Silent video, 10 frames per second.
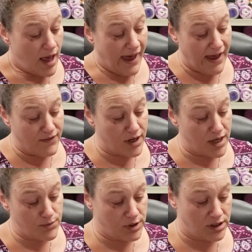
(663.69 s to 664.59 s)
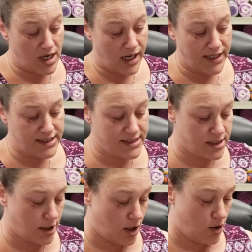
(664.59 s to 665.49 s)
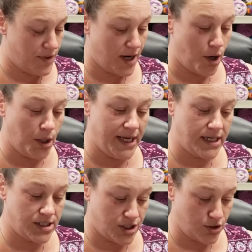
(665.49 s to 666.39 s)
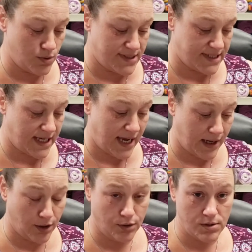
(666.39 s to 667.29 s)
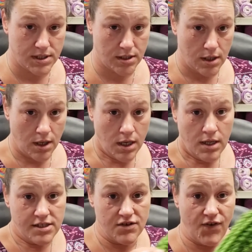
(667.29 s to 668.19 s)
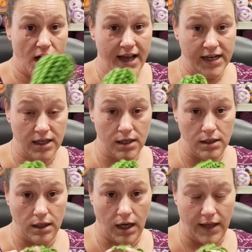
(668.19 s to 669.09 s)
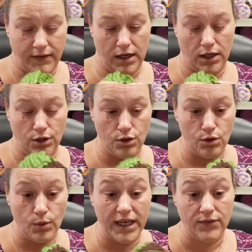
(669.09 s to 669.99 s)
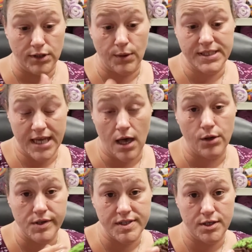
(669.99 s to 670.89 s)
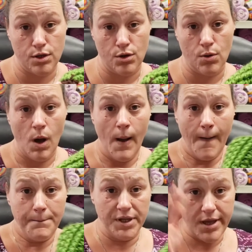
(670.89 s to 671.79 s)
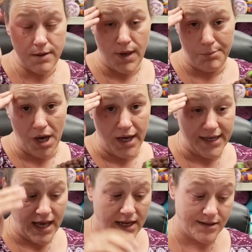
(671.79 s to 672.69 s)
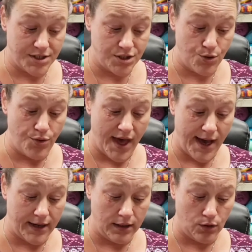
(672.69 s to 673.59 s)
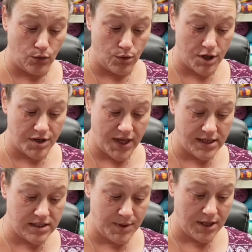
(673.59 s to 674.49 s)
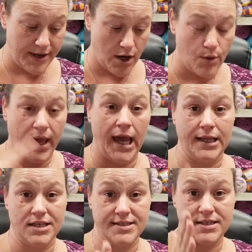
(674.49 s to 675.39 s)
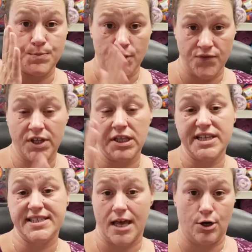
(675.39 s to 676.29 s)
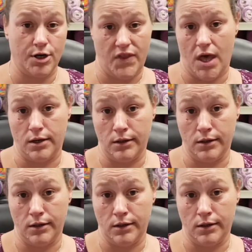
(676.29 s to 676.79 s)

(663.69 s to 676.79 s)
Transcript: And then I realized, you know, that all I had to do was count, divide it. And then I knew, even though it tells you, but like my mind had to do that in order then to be like, okay, this is perfectly centered then.